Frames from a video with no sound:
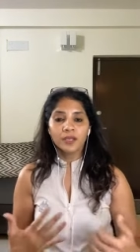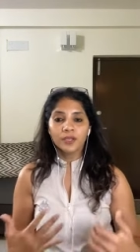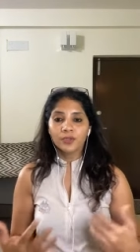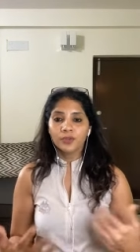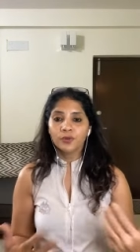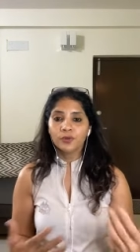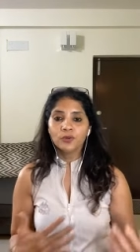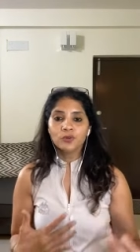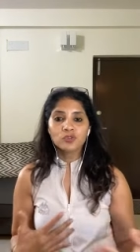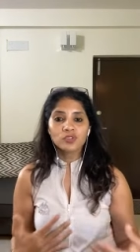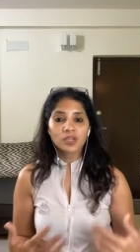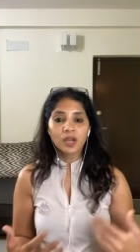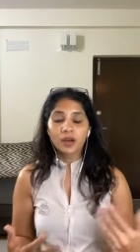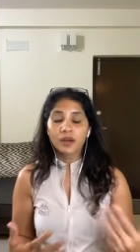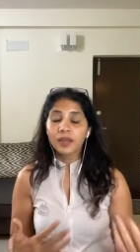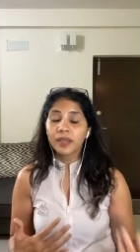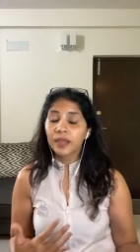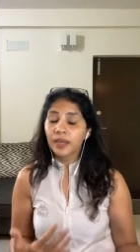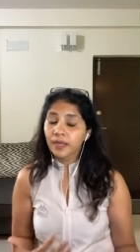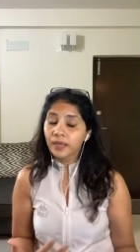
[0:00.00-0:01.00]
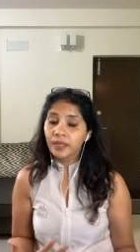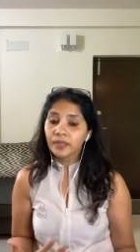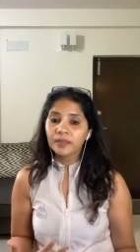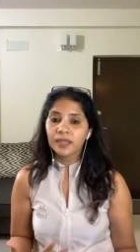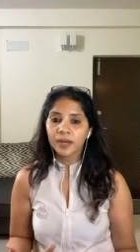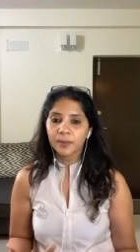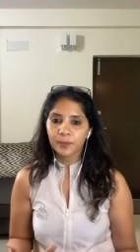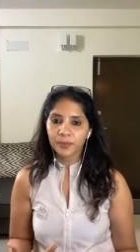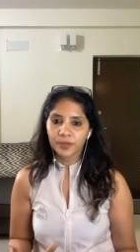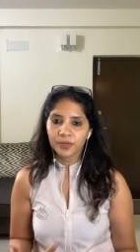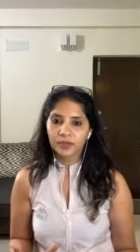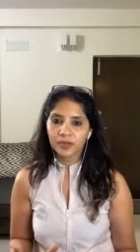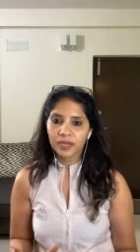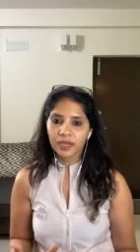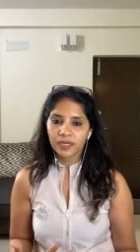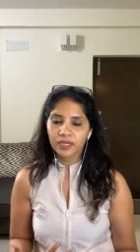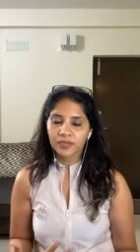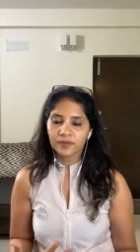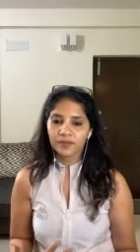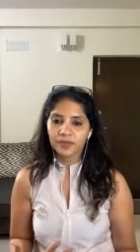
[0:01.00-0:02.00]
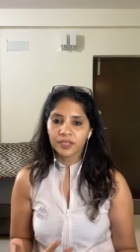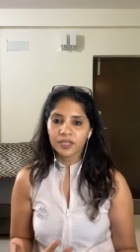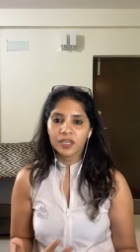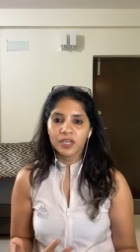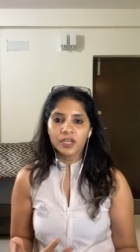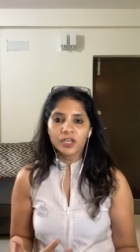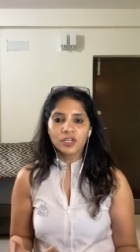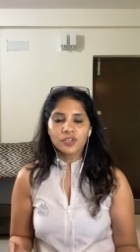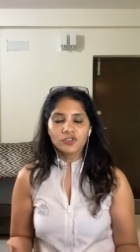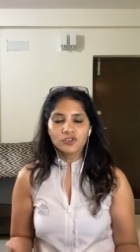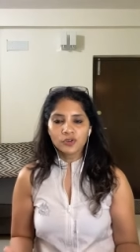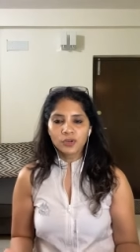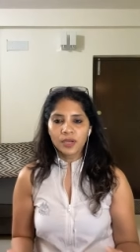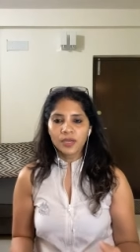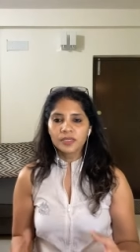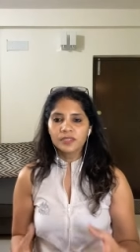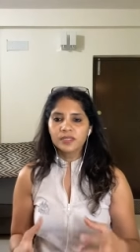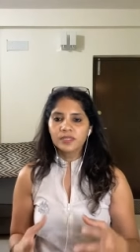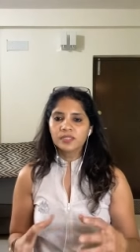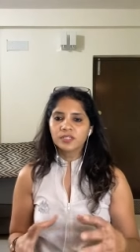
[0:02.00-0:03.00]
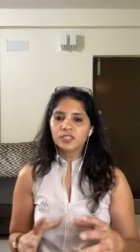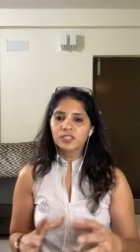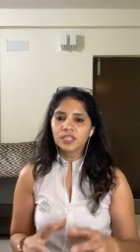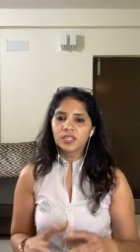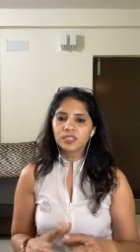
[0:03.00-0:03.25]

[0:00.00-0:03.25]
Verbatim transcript: you know you start hating that particular activity so guys there's,